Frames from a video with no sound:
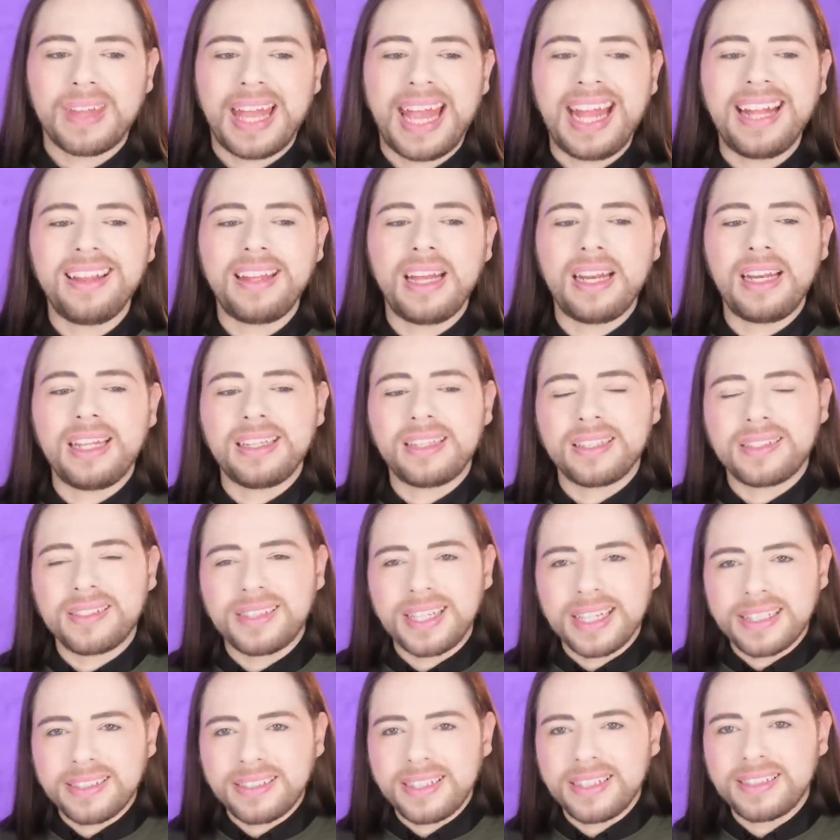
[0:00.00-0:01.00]
And then in the
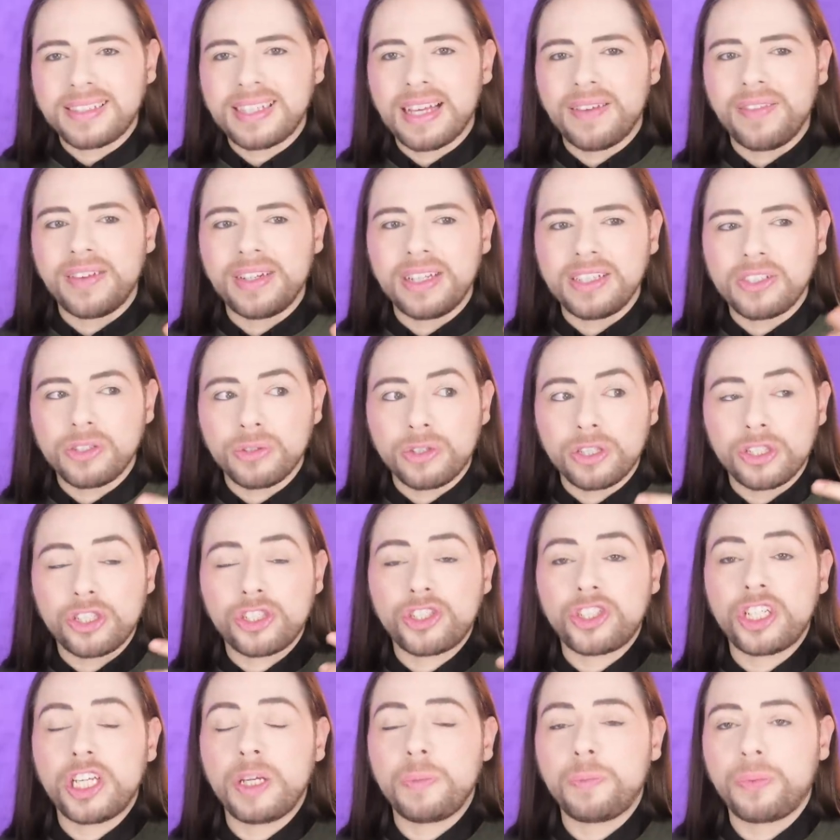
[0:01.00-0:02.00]
sixties, seventies, when the
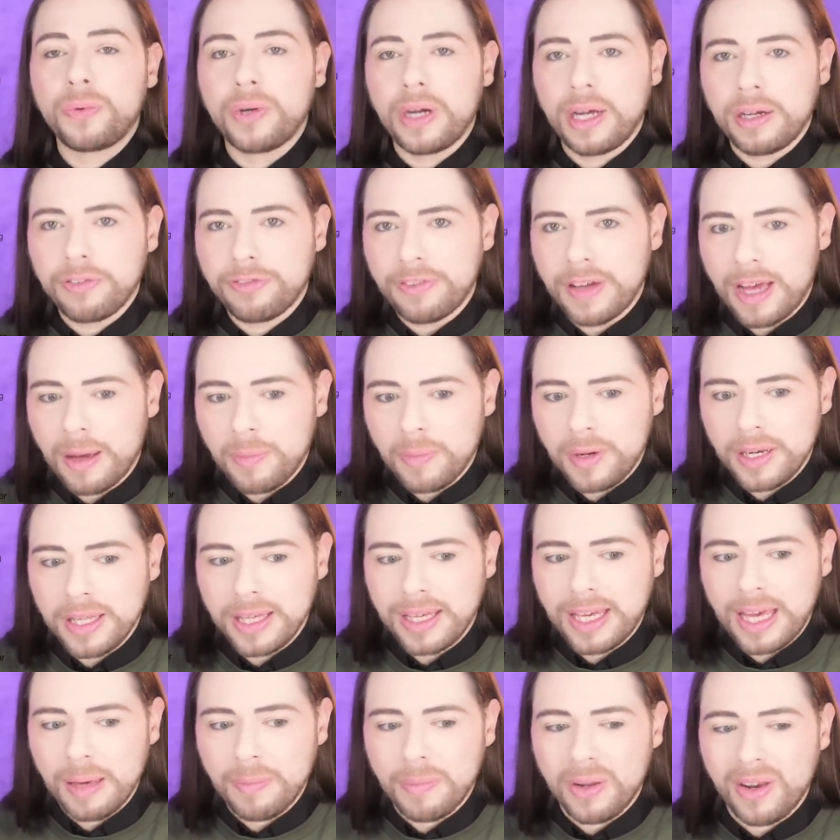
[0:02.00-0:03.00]
Chypre family
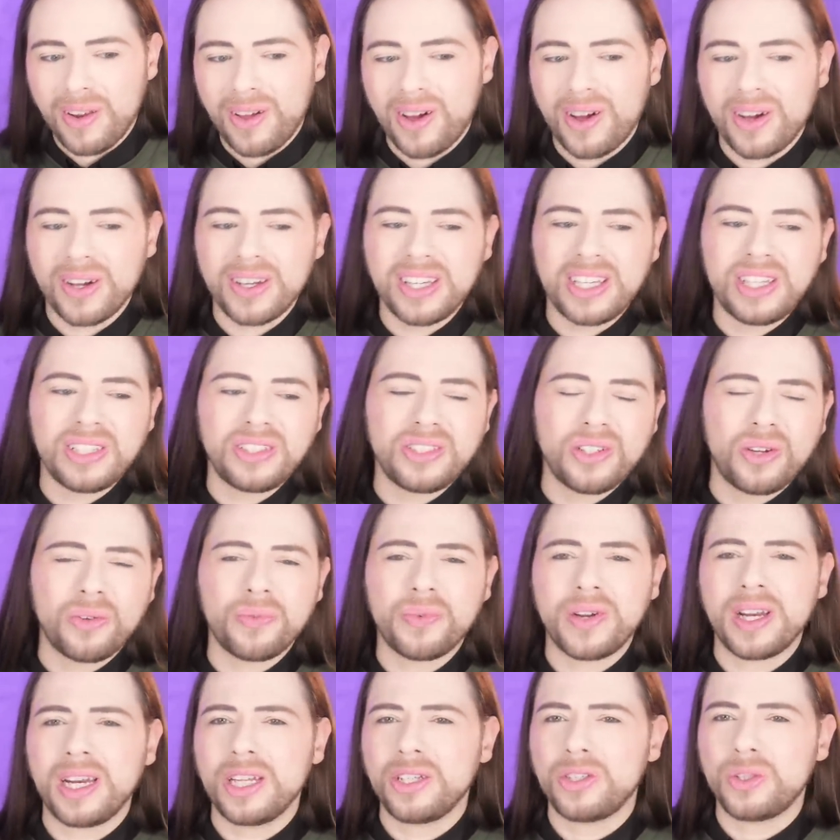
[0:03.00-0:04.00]
came along, you don't
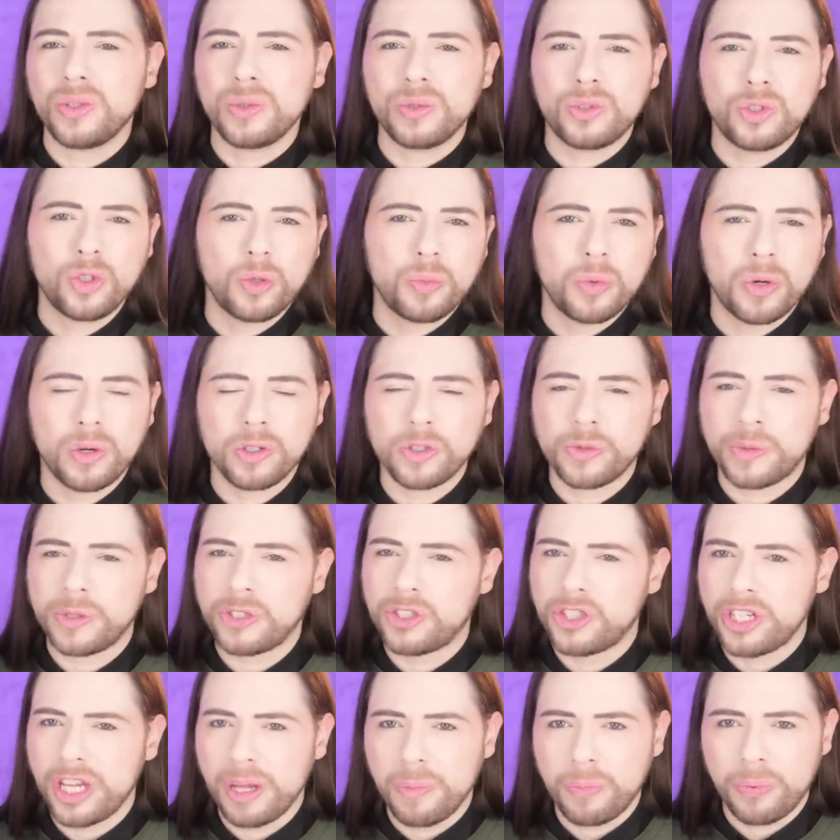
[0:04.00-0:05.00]
really do tuberose with
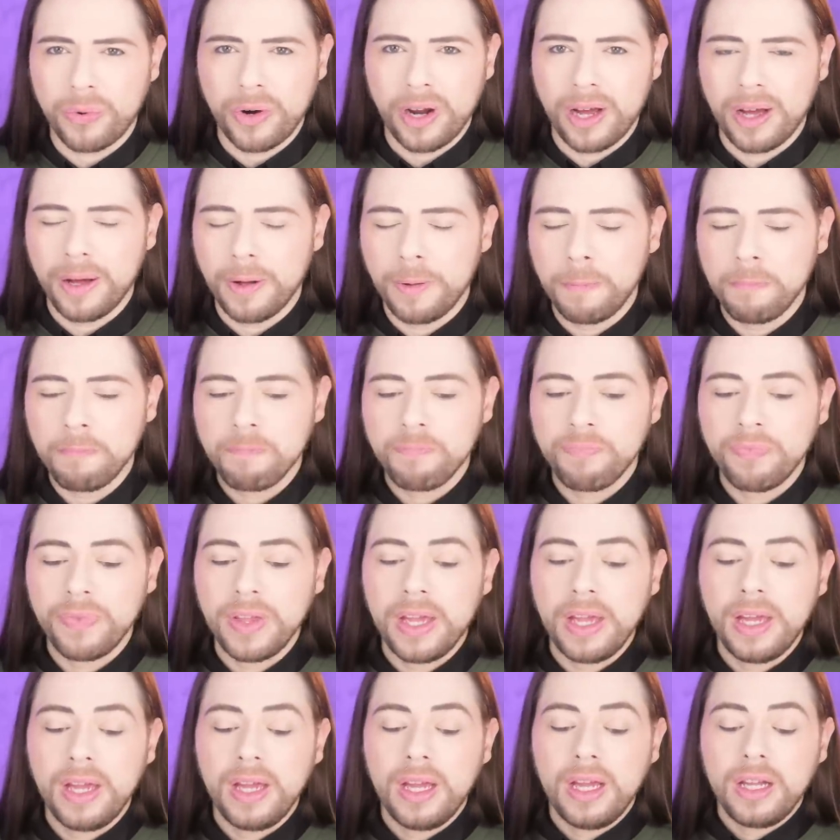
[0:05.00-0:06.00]
Chypre.
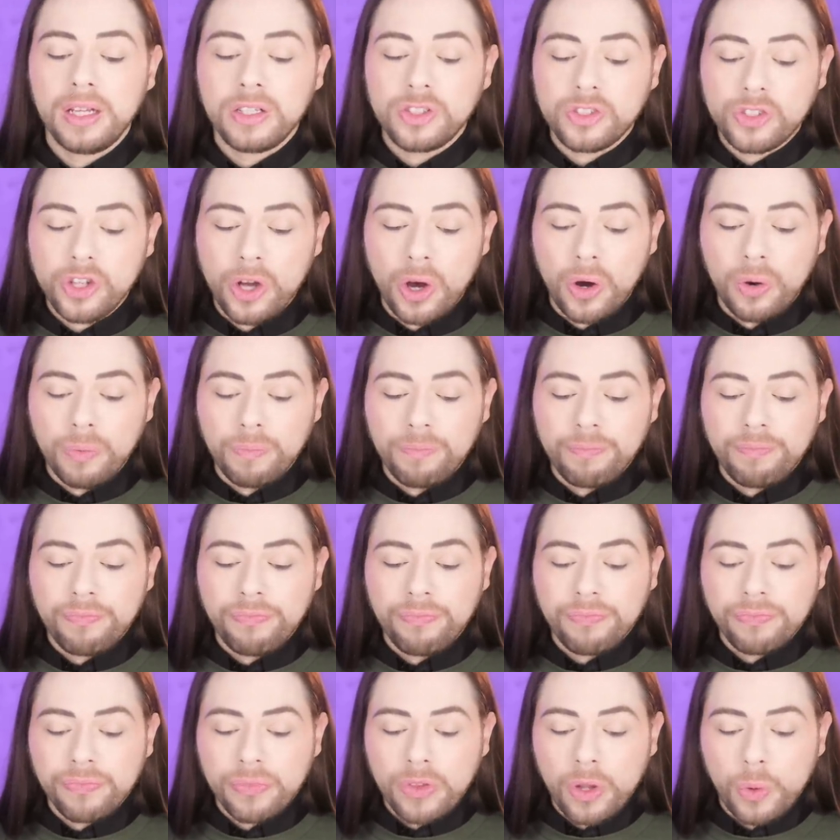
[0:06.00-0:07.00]
So
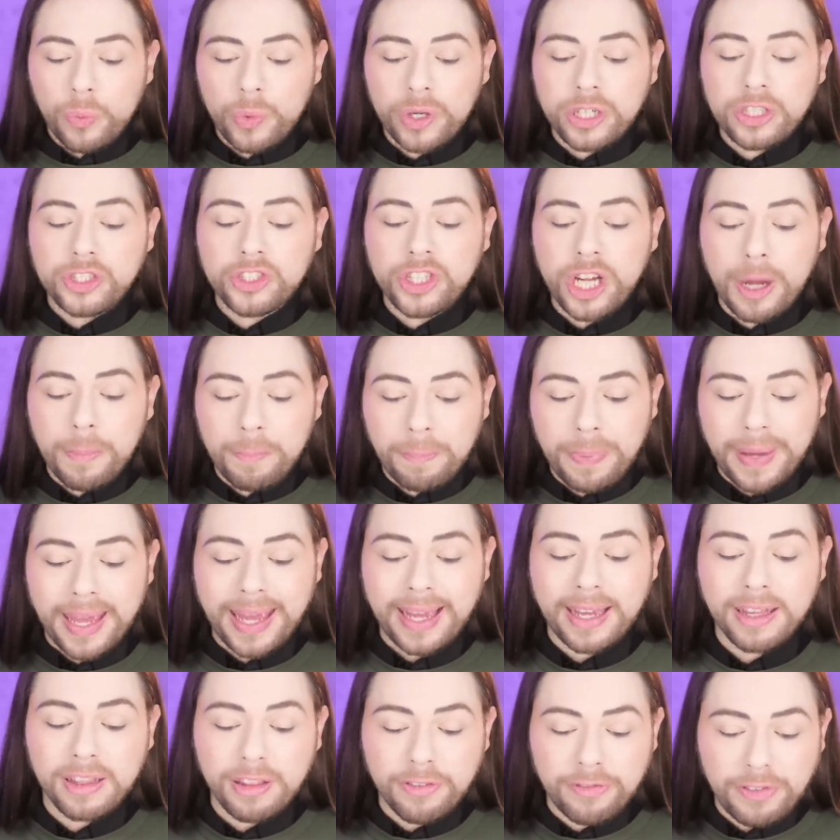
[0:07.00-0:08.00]
we're
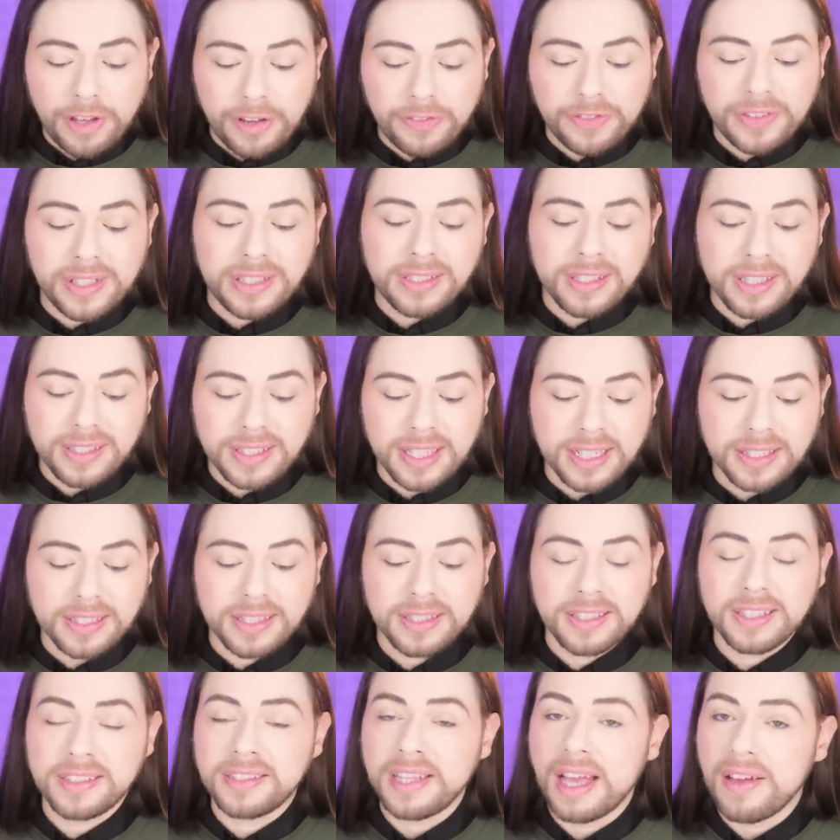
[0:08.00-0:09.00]
jumping the fifties, the
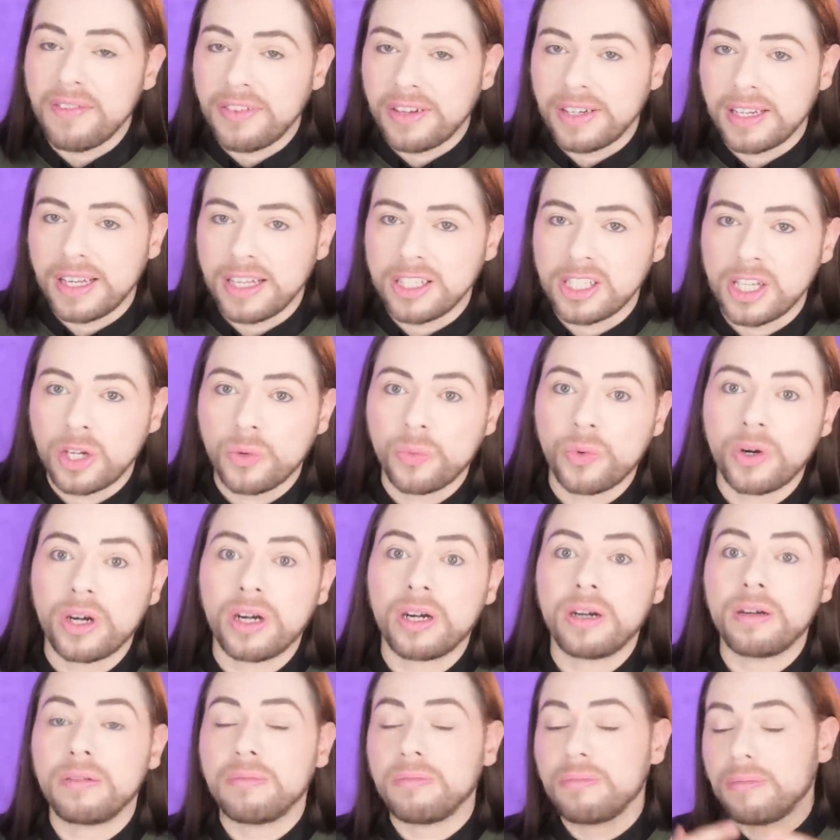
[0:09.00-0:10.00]
sixties, the seventies, and
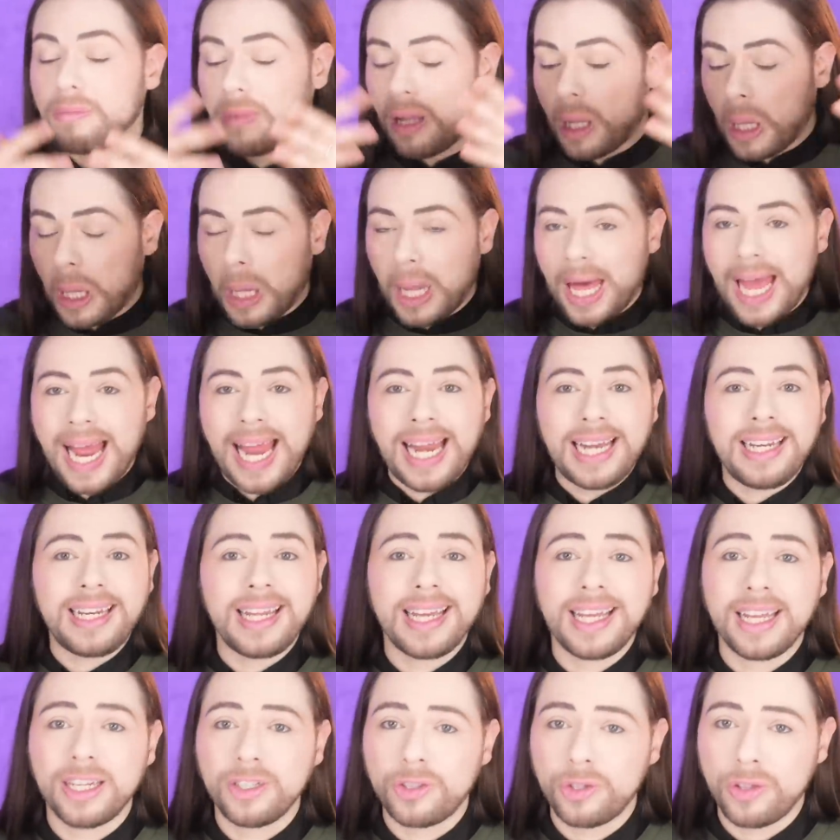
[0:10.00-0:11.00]
we're
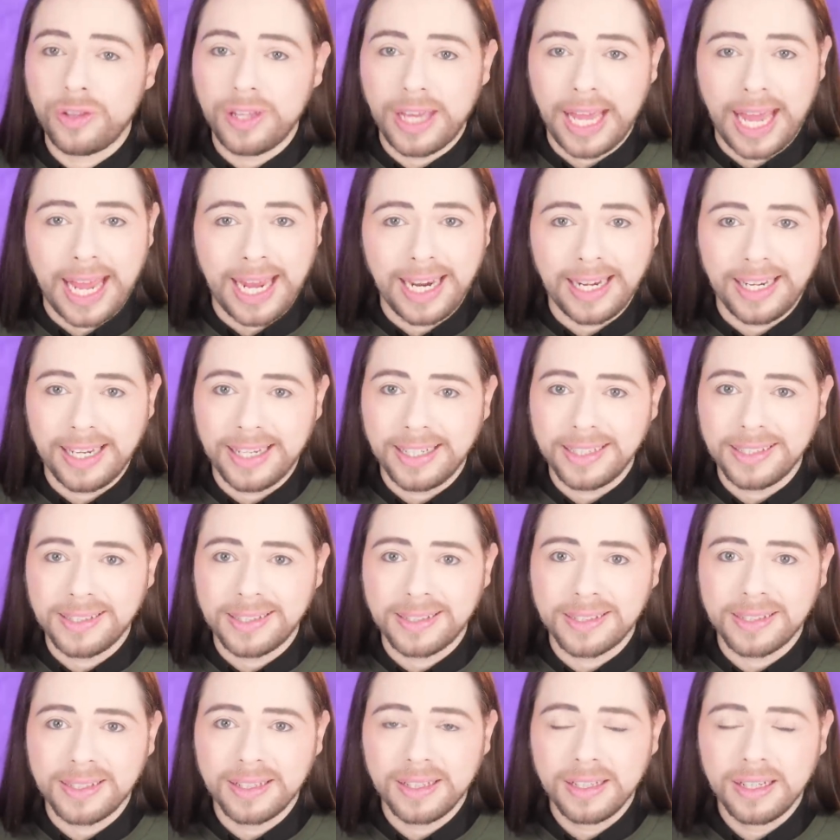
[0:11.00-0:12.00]
landing into the
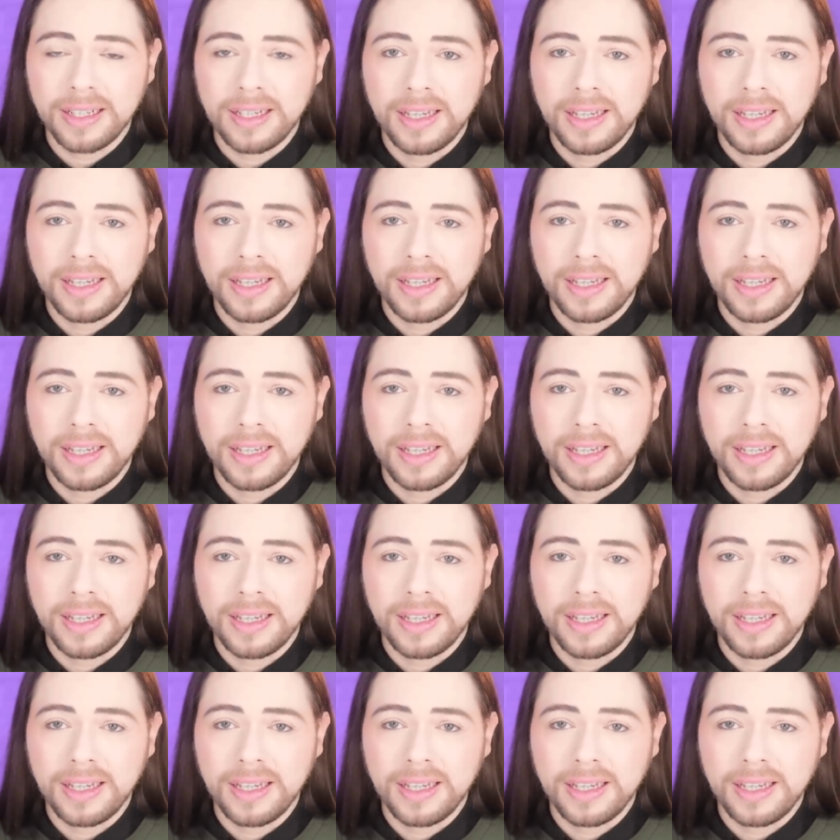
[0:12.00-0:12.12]
eighties.